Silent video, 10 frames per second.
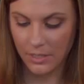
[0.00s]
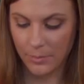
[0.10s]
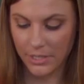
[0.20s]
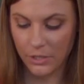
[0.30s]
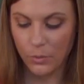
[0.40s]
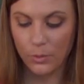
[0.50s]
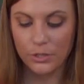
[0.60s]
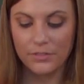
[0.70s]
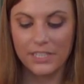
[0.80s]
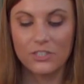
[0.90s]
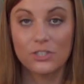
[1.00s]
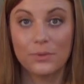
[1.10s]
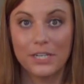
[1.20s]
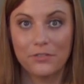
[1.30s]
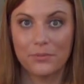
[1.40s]
about a quarter of an inch
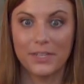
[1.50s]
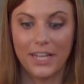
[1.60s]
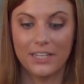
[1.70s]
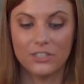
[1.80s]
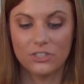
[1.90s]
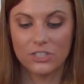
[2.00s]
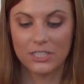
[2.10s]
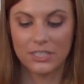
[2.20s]
away from the edge.